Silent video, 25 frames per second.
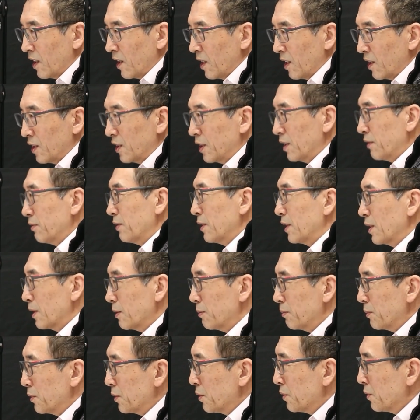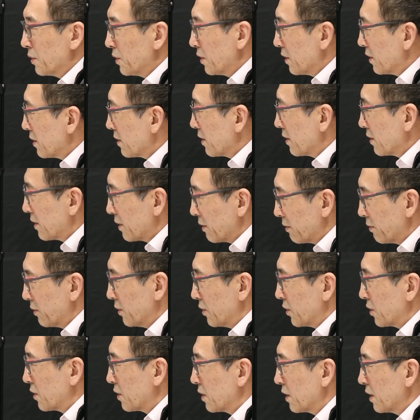on different computers, on
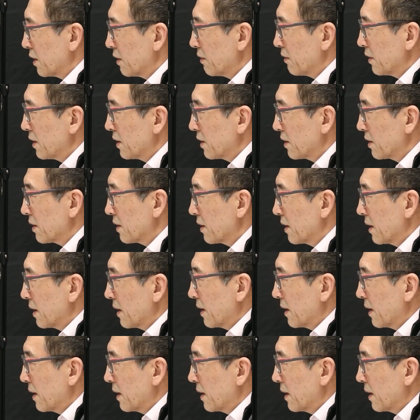different servers.